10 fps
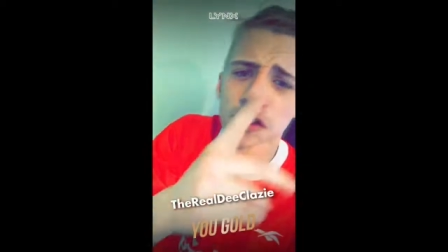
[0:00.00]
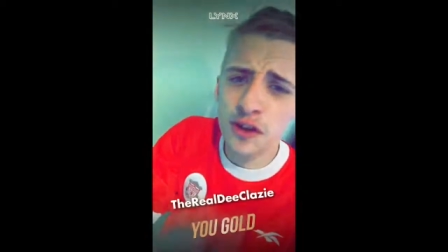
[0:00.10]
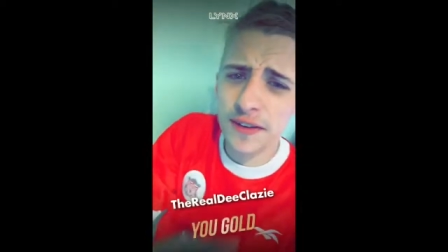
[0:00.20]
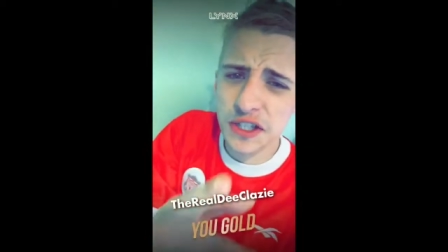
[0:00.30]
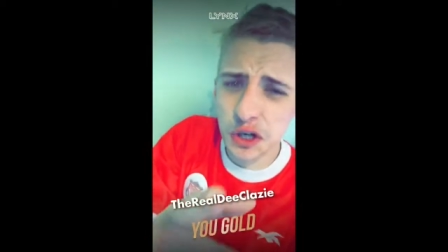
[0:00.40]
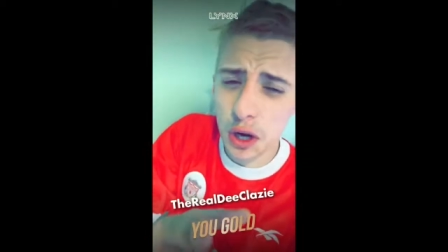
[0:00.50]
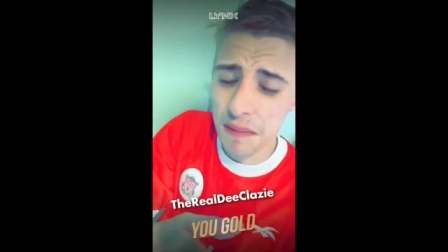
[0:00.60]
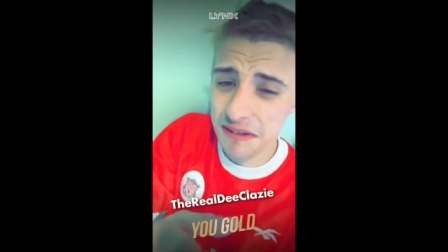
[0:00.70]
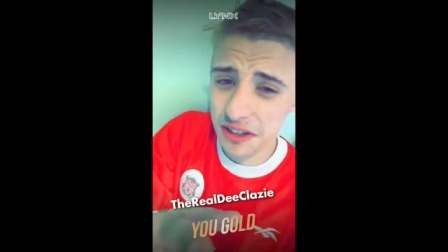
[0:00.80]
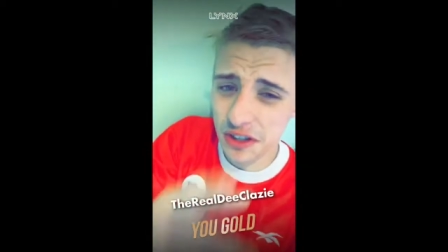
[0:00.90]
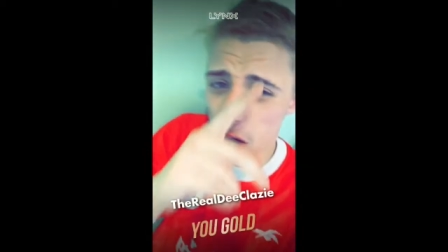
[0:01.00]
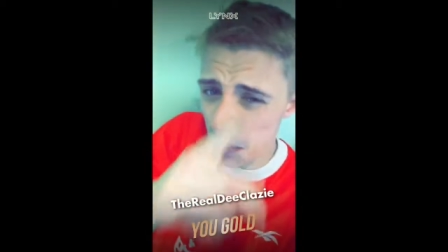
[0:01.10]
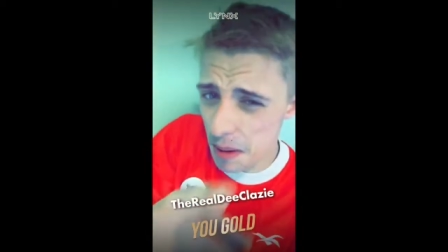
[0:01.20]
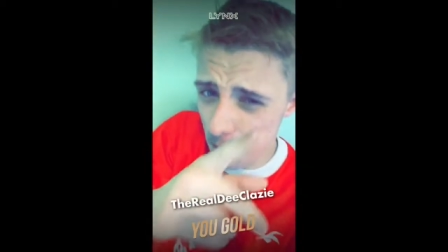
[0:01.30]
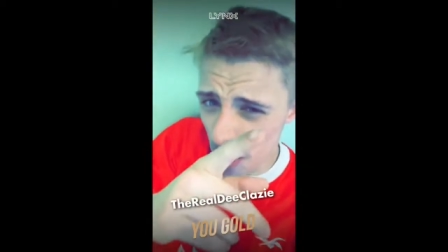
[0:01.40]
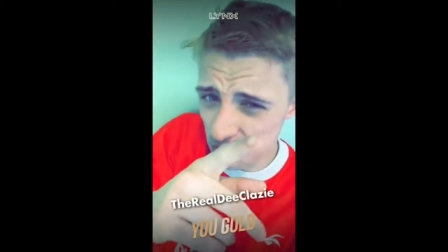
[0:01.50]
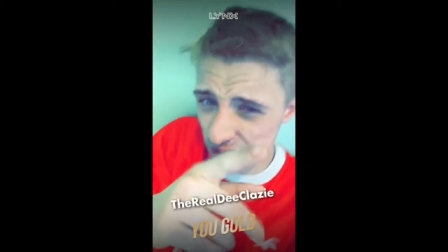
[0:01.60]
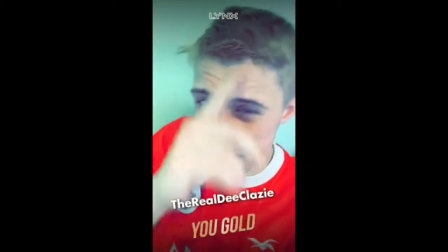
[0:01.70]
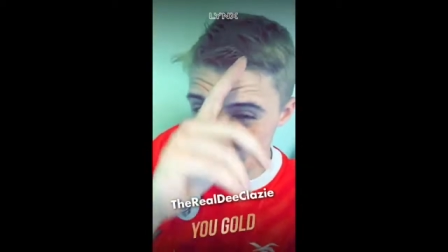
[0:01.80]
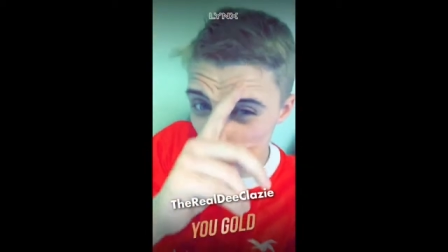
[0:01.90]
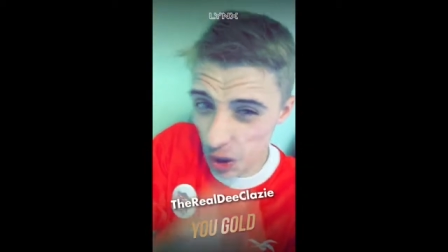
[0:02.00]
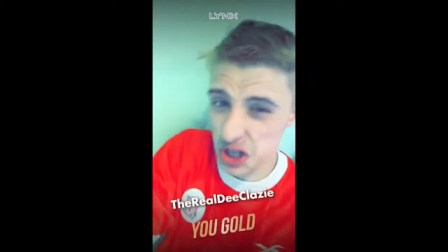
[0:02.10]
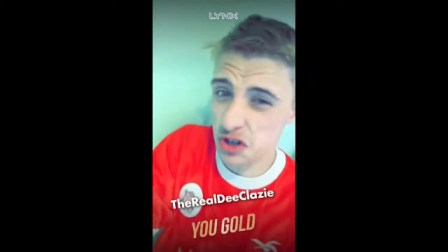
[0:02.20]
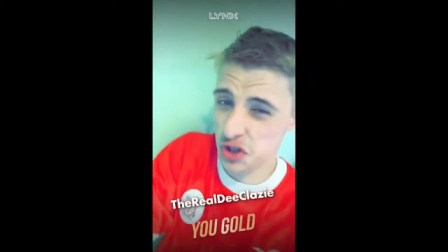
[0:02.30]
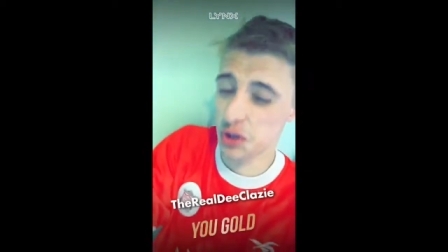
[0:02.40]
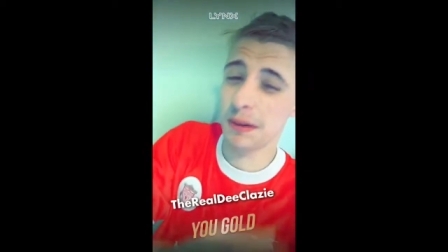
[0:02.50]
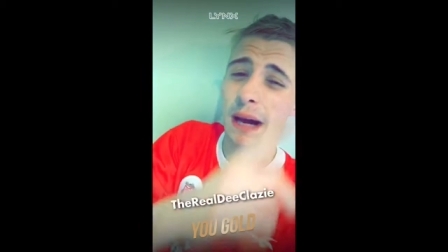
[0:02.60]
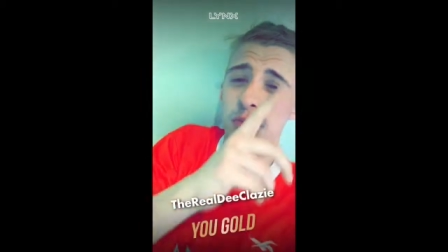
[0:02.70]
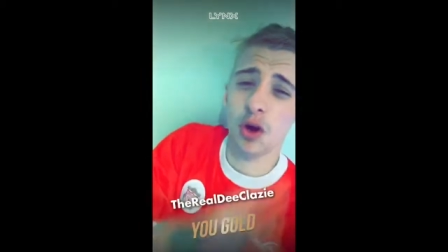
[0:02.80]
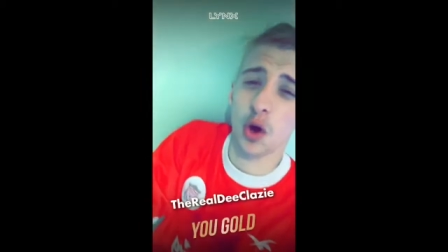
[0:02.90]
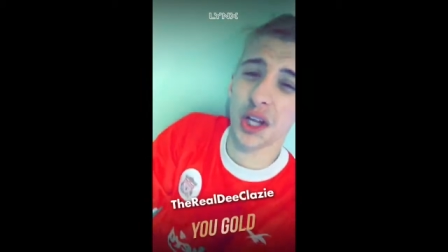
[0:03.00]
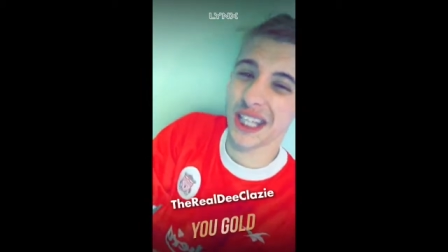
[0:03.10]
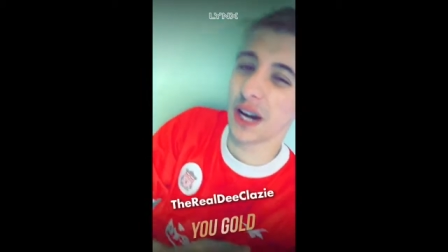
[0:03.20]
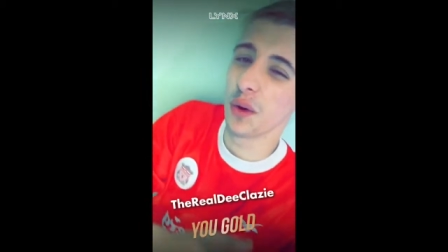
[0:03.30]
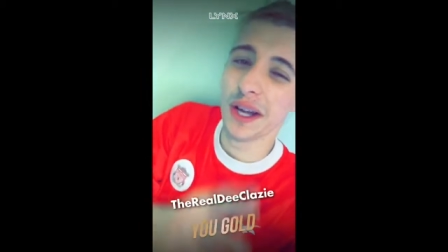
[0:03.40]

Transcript: New video coming soon on my boxing. What YouTube I'm calling out.